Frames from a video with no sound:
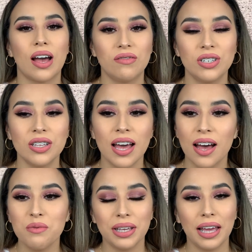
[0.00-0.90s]
After
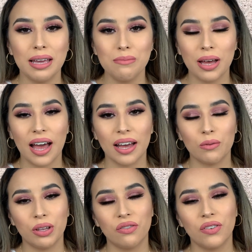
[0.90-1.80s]
that we came
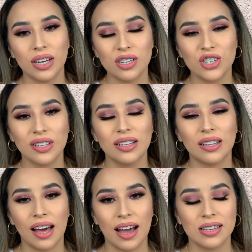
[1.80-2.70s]
back we finished the
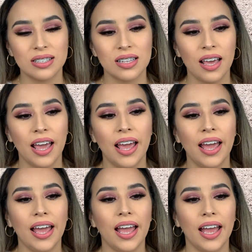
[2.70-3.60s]
class
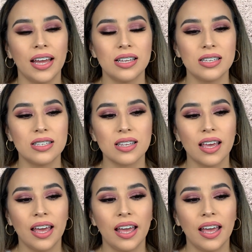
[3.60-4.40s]
and